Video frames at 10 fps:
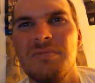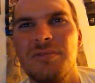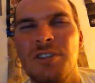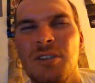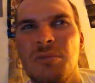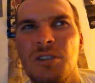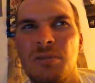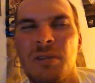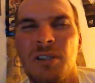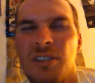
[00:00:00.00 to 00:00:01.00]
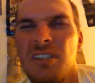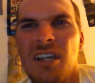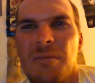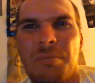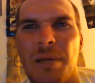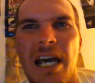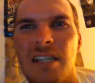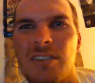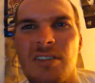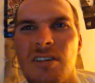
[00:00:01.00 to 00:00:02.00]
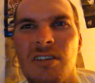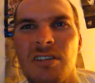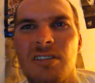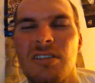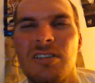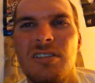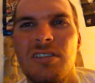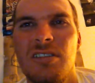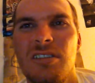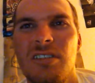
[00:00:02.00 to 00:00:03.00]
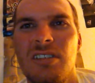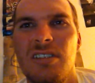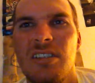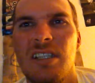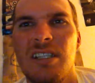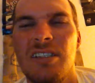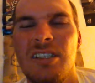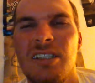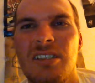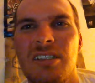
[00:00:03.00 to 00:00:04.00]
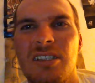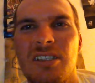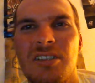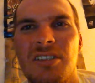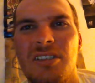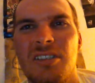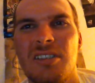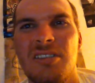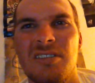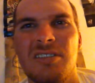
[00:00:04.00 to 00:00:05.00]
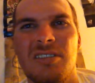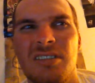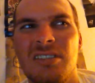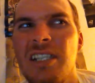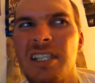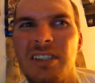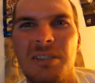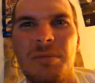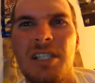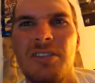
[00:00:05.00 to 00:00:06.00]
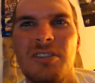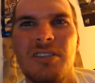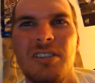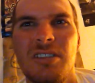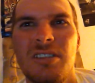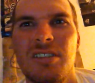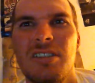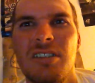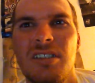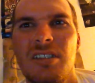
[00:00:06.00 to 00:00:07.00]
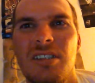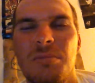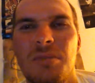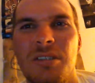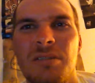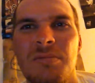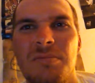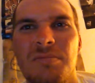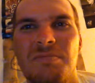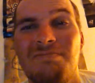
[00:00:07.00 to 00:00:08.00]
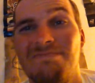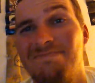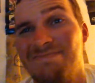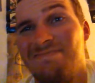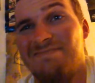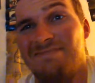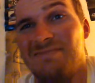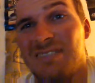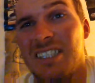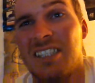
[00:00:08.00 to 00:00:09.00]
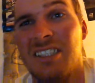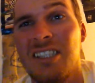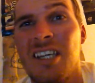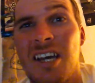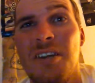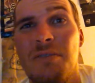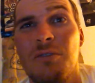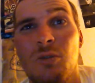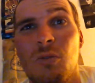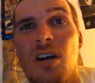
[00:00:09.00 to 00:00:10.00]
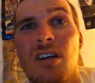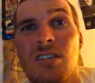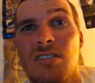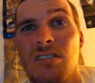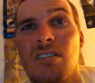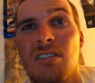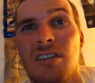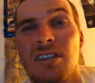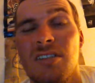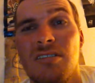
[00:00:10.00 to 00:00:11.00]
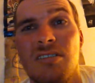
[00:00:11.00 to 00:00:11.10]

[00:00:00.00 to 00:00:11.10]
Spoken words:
for the most part, it's not a bad song. I think it could have done slightly better, but it's kind of a raw song. It